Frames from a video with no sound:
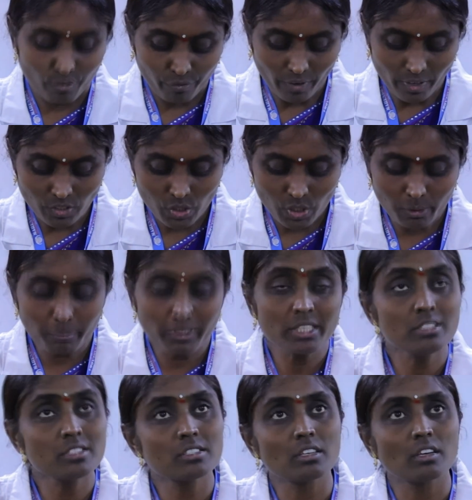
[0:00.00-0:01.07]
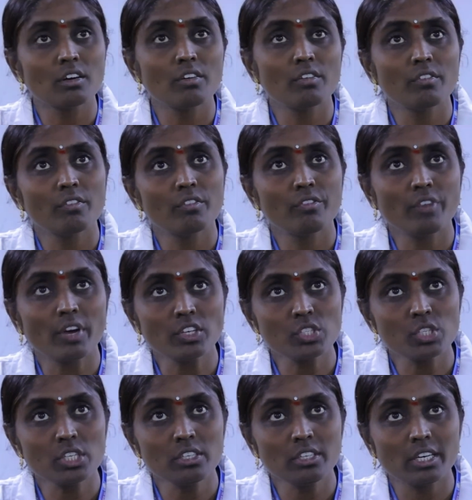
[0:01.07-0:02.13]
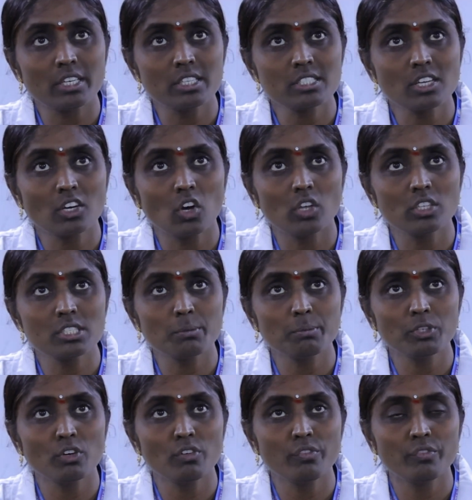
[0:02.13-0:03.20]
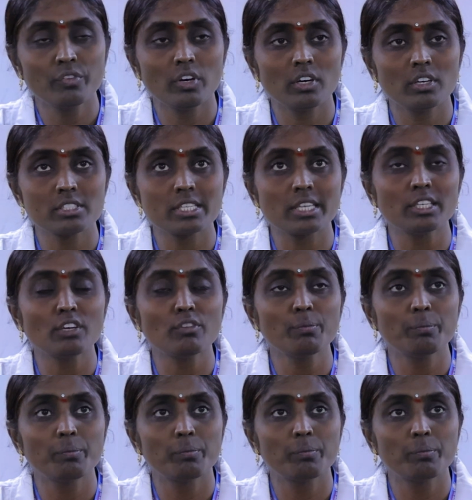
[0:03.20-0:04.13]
Function means function. It is a concept of set of,